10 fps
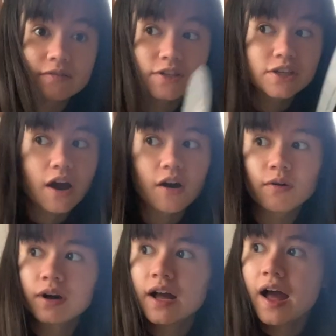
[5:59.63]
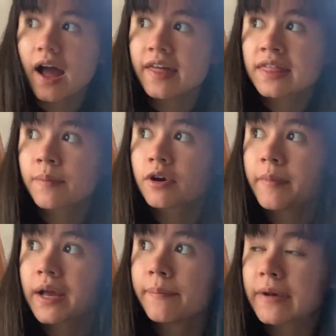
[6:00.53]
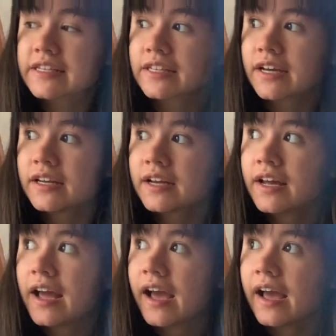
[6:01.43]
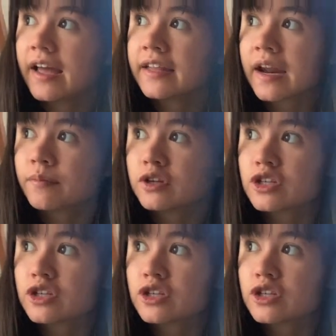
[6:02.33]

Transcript: so I think I'm gonna make a muslin. And then I'm going to